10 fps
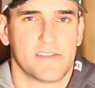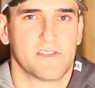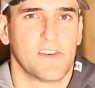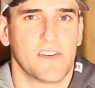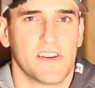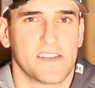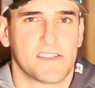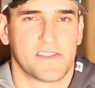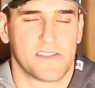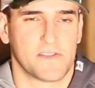There are
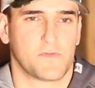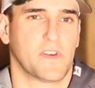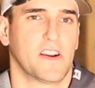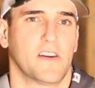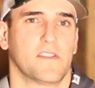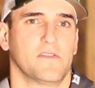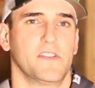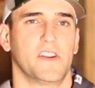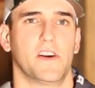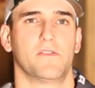instances where,
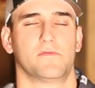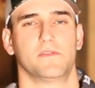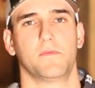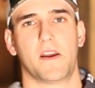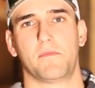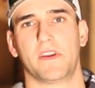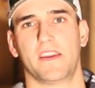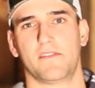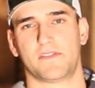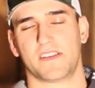you might
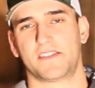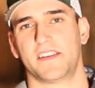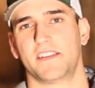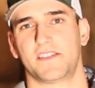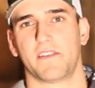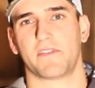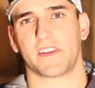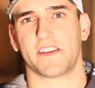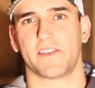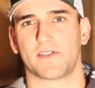be 16,
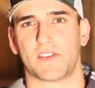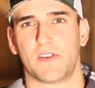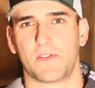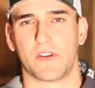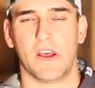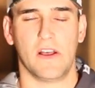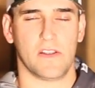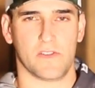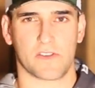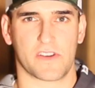17 years old,
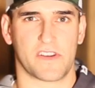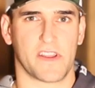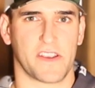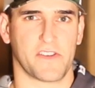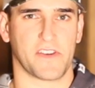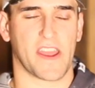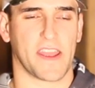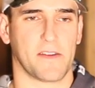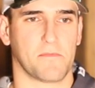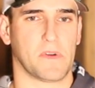looking to take your
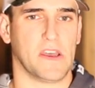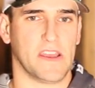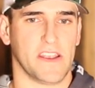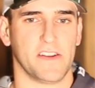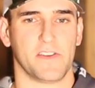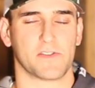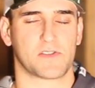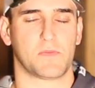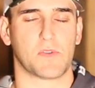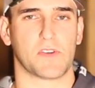game and your
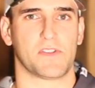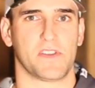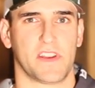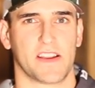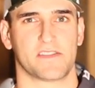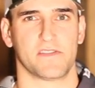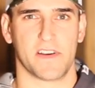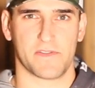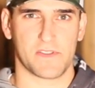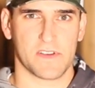sport to the next
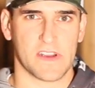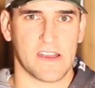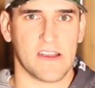level.